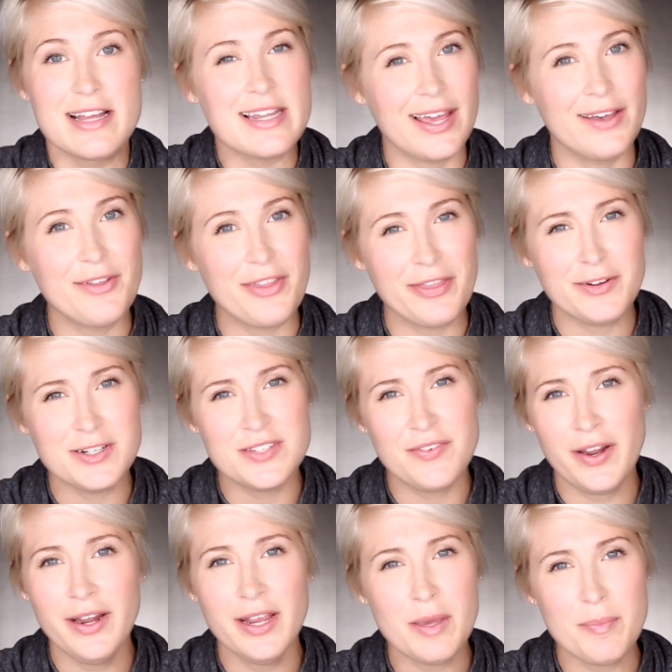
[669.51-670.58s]
Now, there's
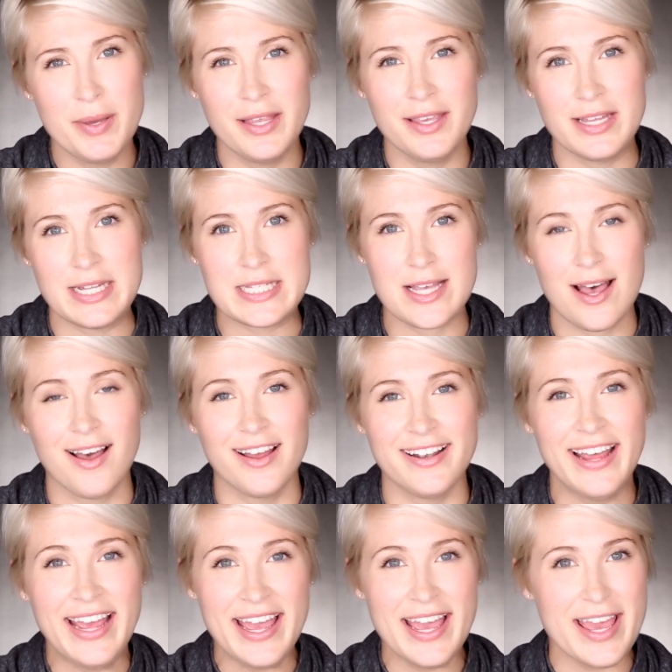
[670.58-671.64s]
varying opinions on